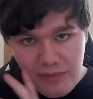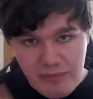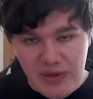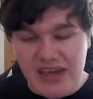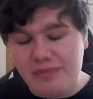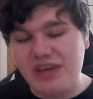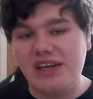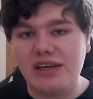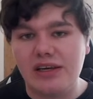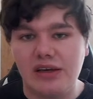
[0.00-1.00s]
big
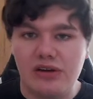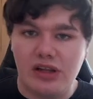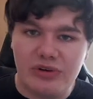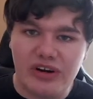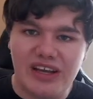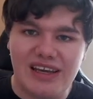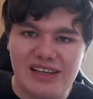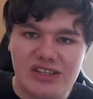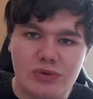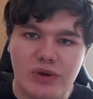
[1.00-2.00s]
media conglomerate
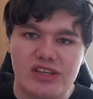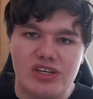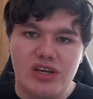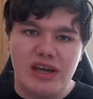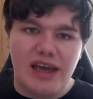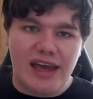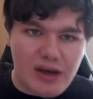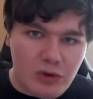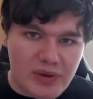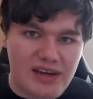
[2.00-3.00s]
in Twitch
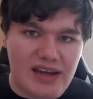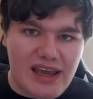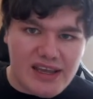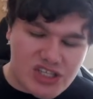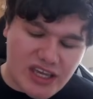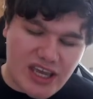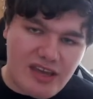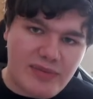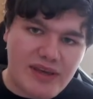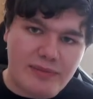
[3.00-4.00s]
helping
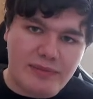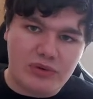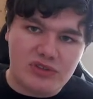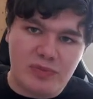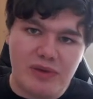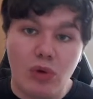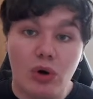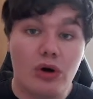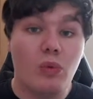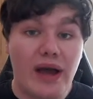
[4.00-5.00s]
educate people to be
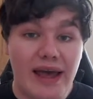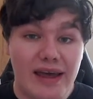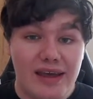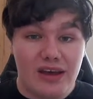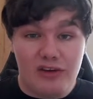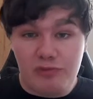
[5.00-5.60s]
more aware of